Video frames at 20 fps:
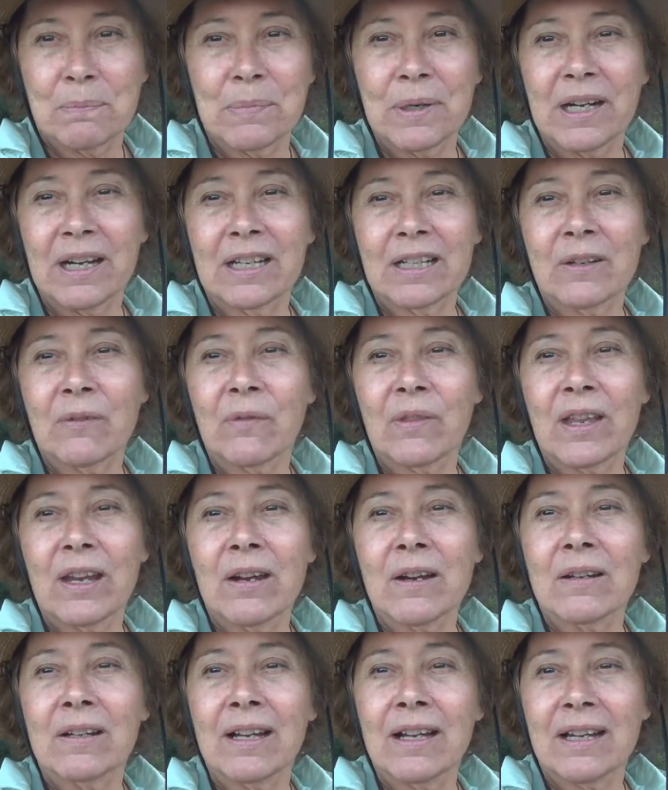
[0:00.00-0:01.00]
But if
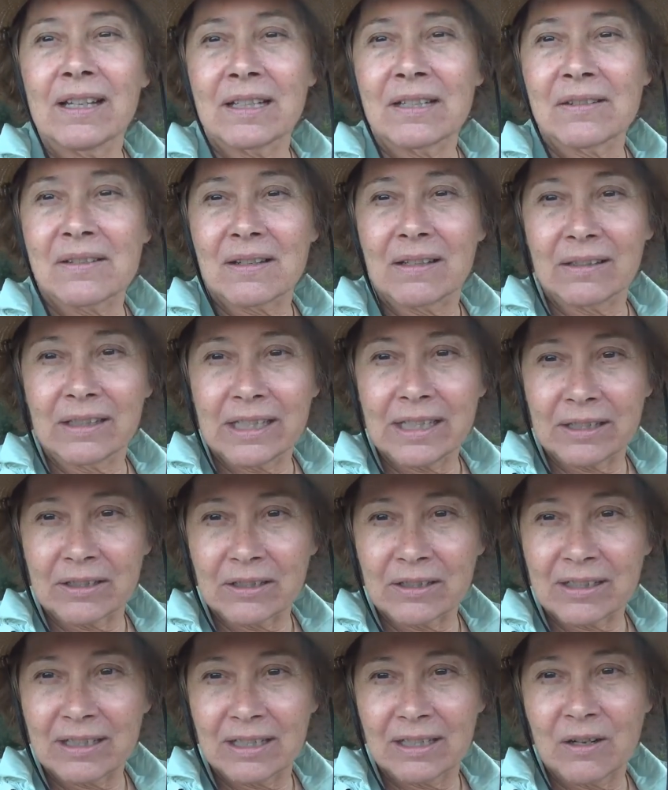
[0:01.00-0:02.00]
their gut is
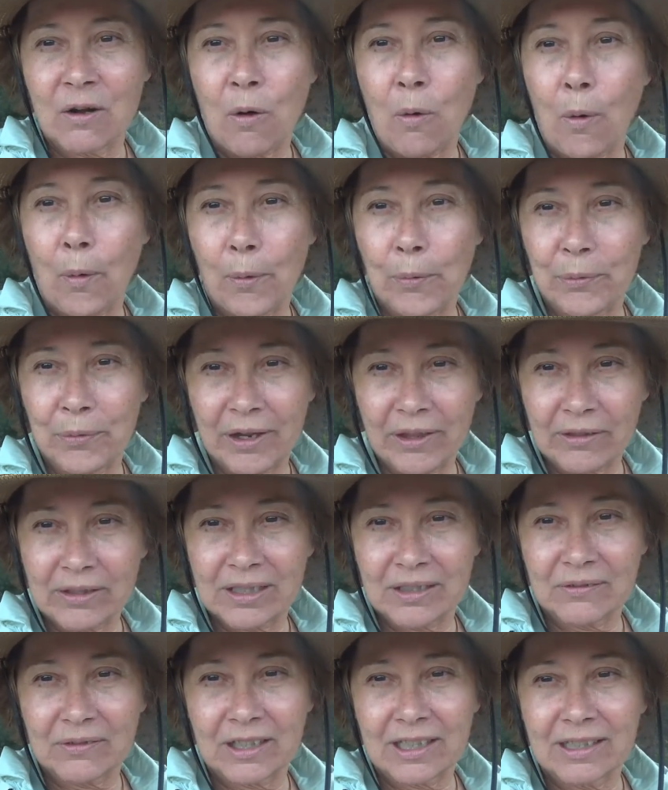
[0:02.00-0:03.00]
clear, or
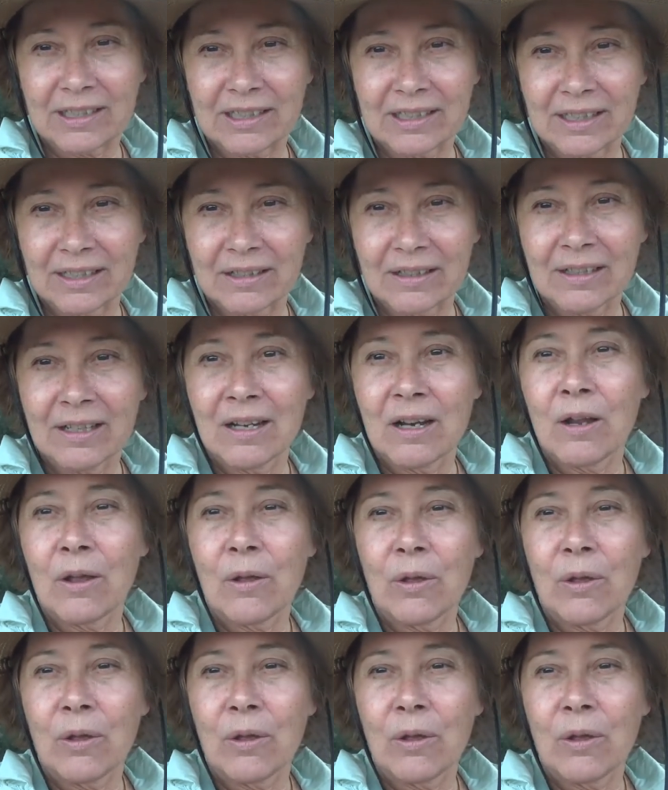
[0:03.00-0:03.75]
relatively clear,